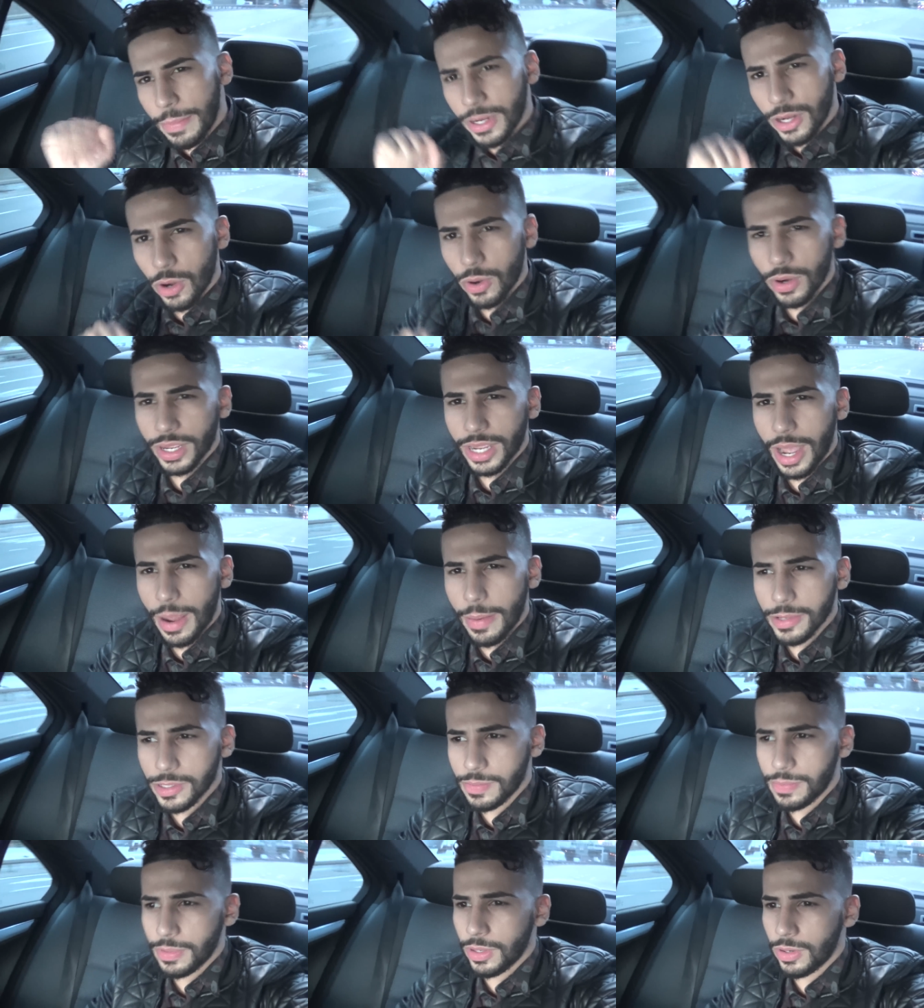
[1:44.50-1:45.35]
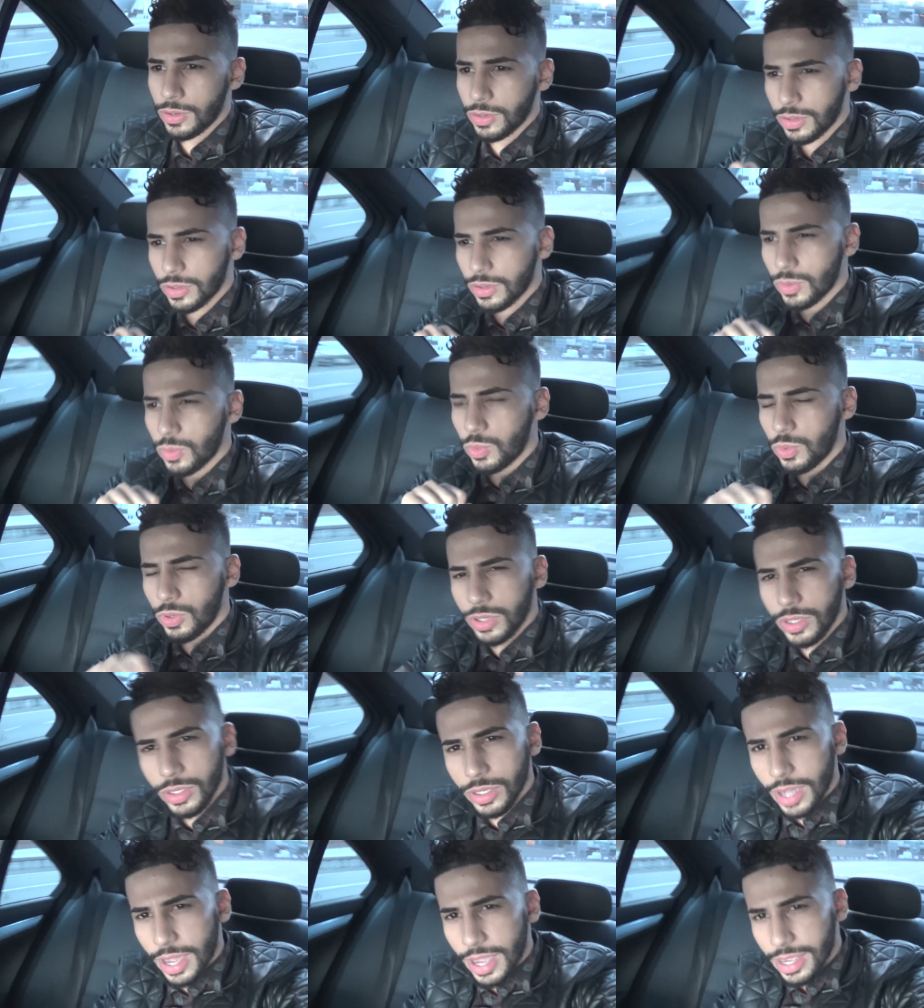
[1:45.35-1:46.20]
me know in the comments below what
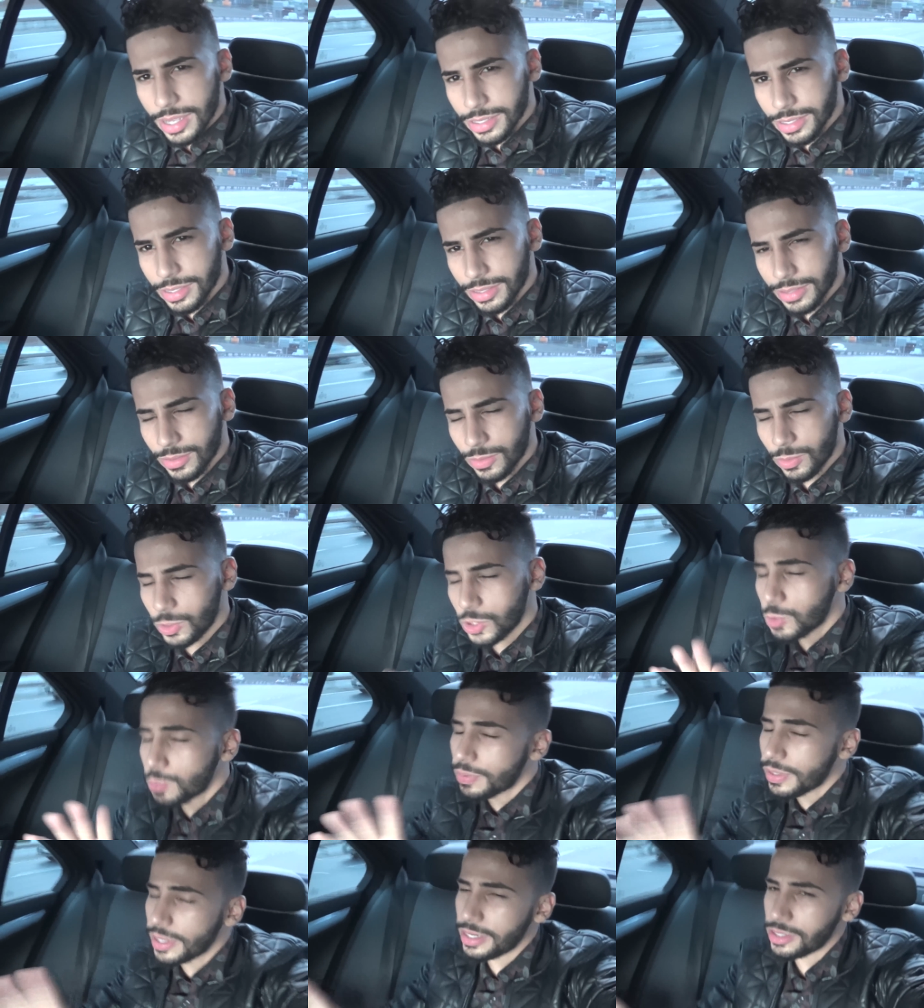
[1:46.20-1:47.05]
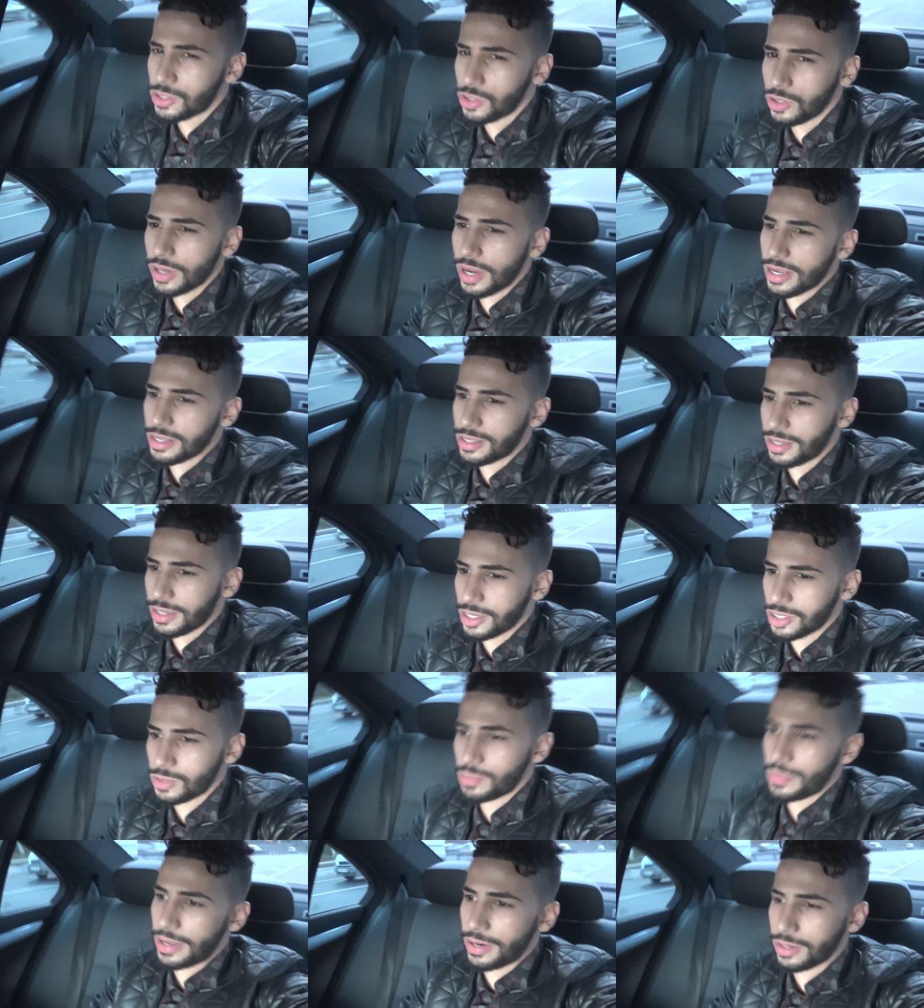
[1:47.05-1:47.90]
you guys which place do you guys think
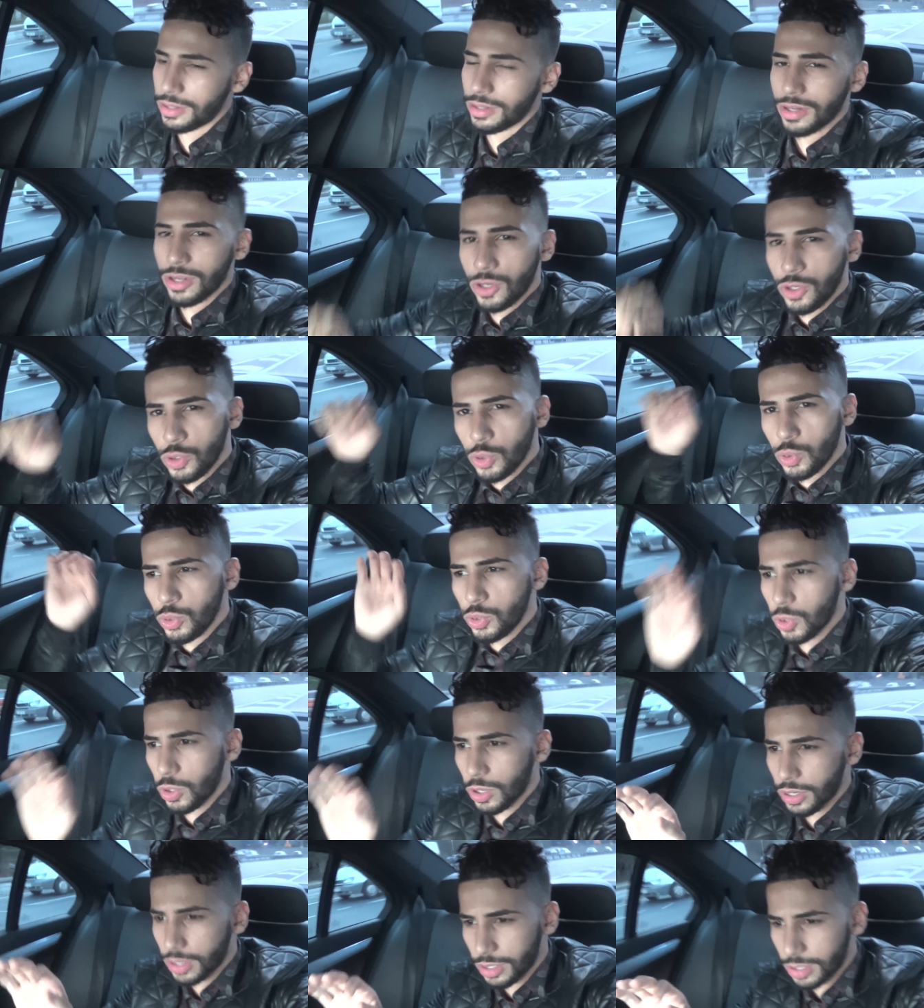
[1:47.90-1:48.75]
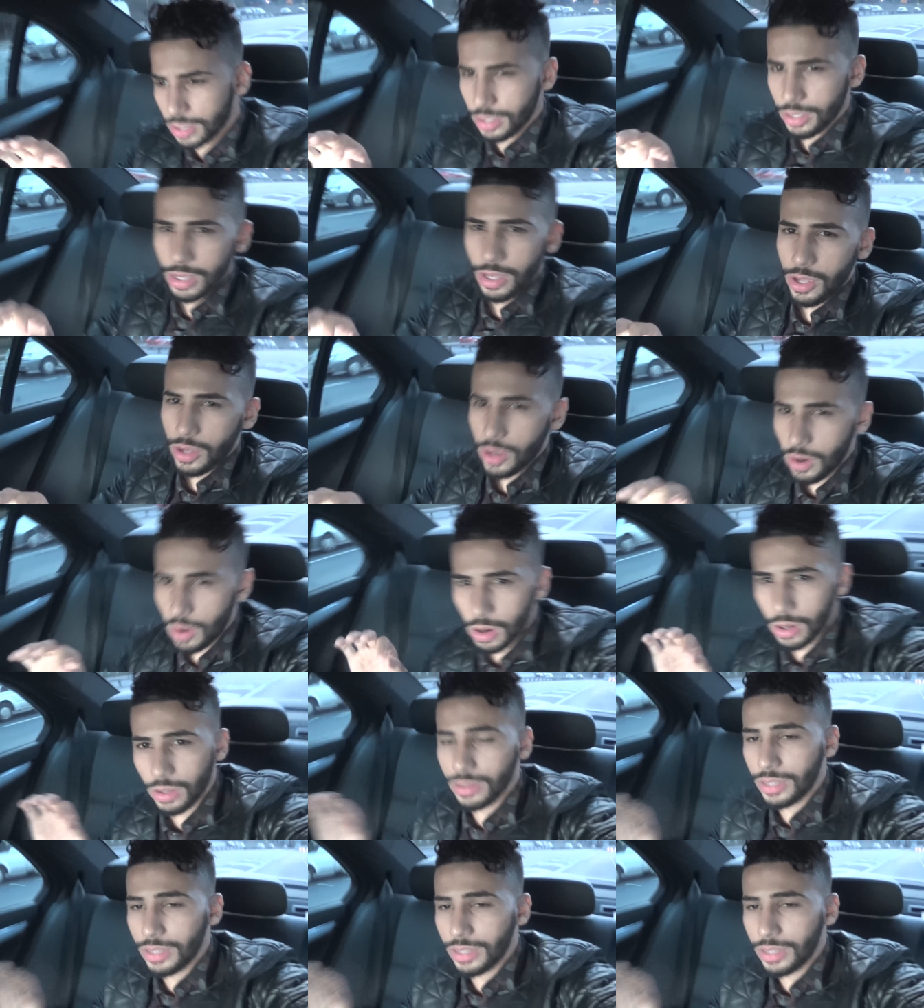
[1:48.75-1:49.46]
is better New York or